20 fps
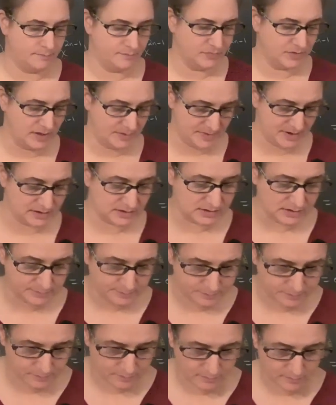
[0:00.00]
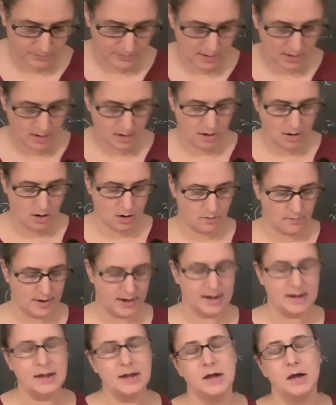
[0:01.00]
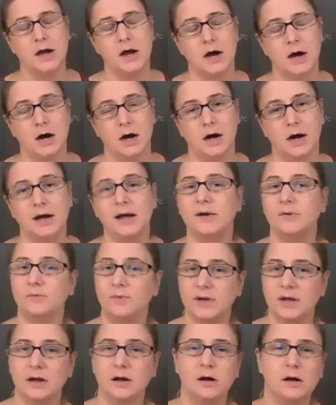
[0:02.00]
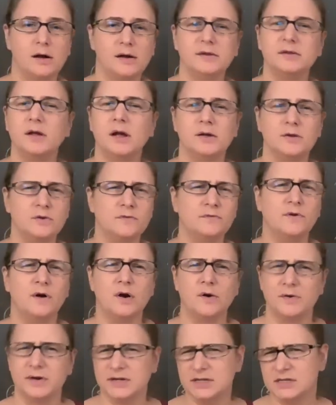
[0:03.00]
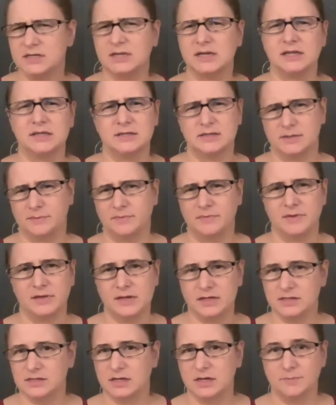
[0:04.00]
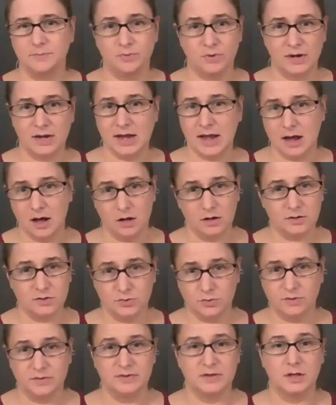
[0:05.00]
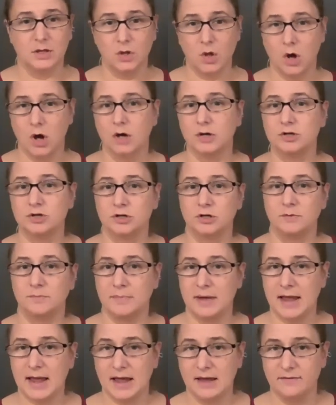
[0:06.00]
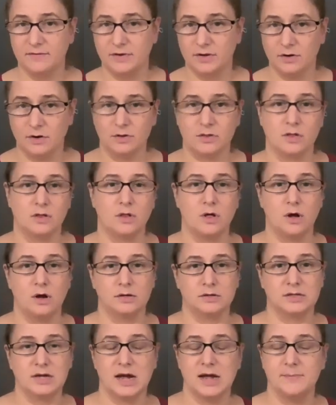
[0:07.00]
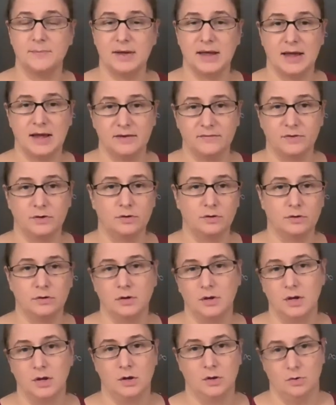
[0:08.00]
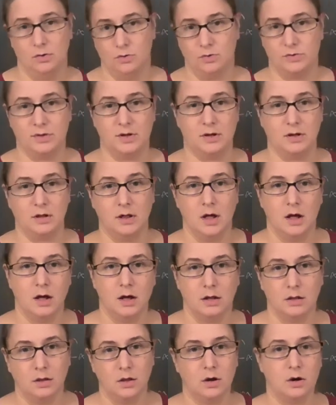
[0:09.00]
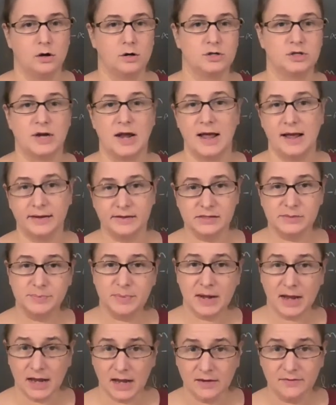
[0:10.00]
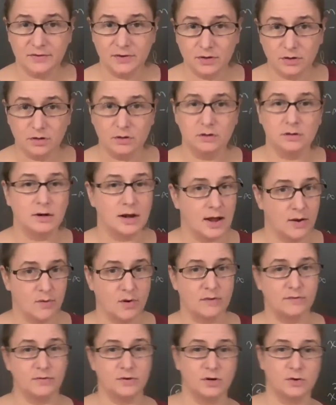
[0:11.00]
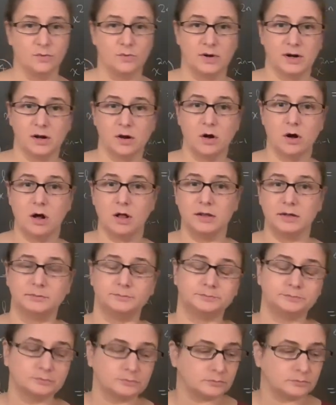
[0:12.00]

limits. All right. And I know you've already seen some of this in pre-calc, sort of the long-term behavior, the long-time behavior, or the large X behavior, however you want to call it,